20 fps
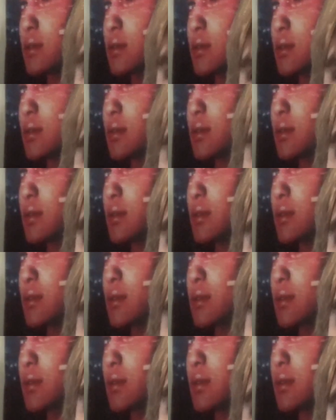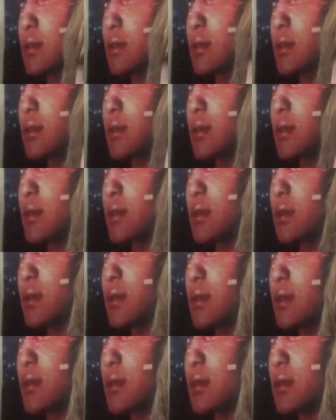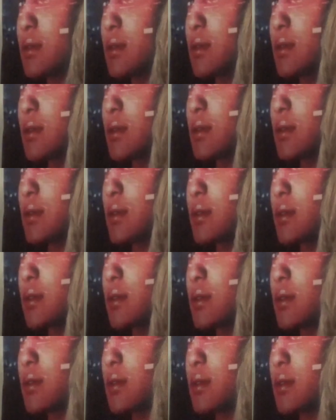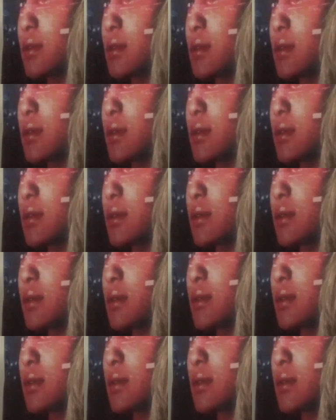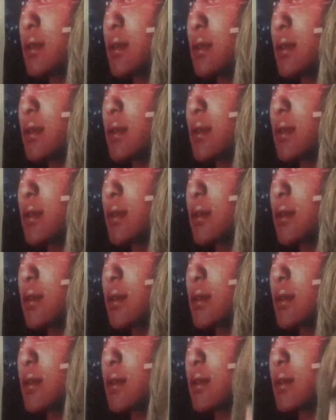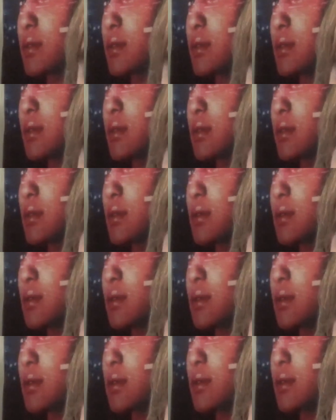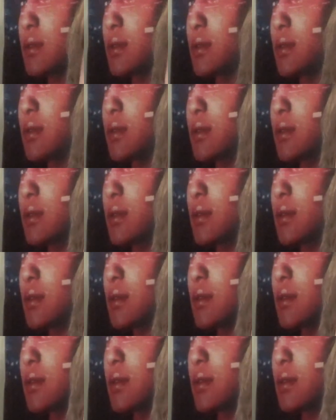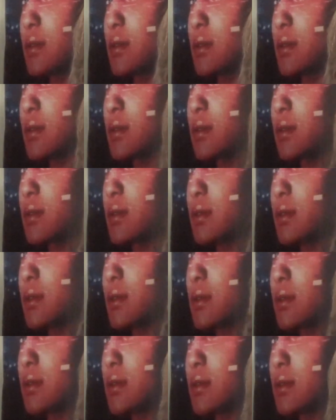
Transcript: (not speaking)